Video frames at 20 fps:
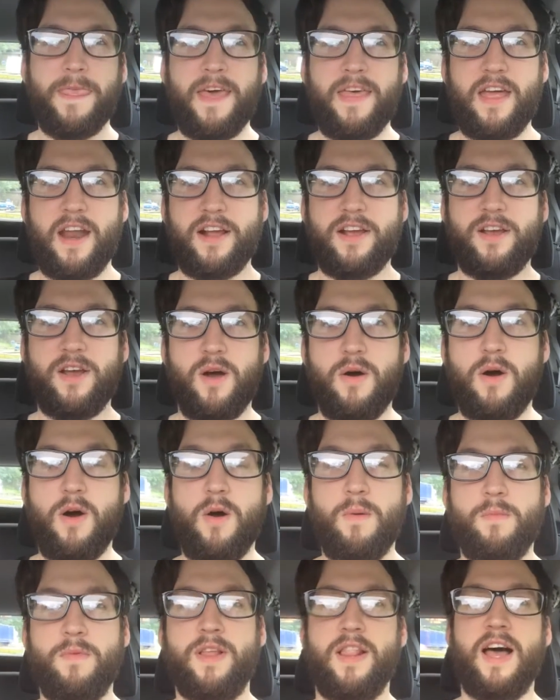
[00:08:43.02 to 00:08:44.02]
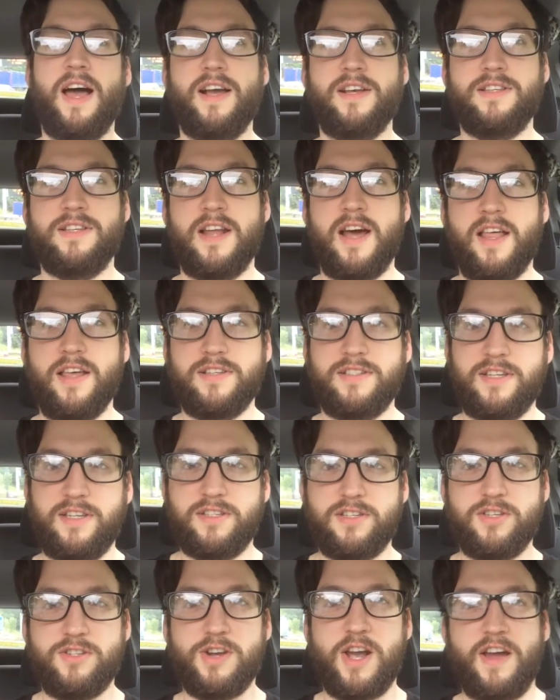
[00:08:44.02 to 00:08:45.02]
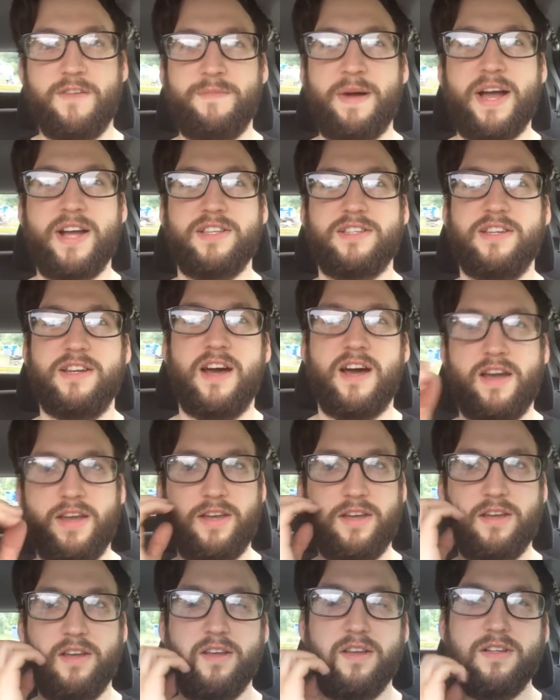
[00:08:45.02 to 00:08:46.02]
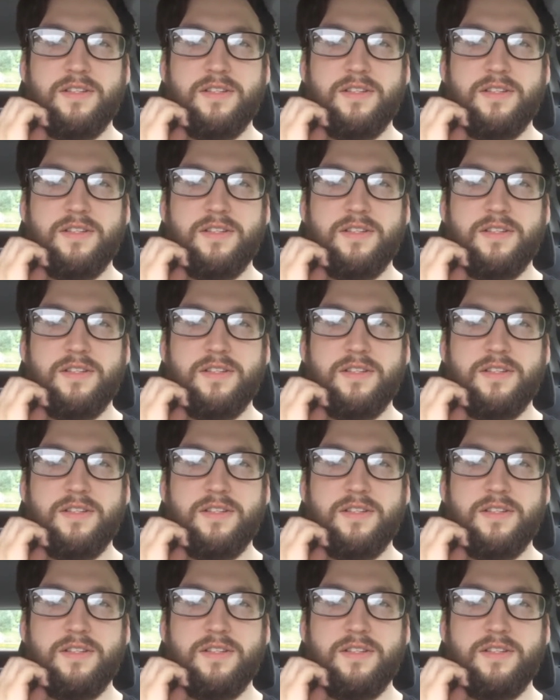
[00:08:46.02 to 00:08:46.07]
Then I can go home, relax, and Alex needs to drive back tonight.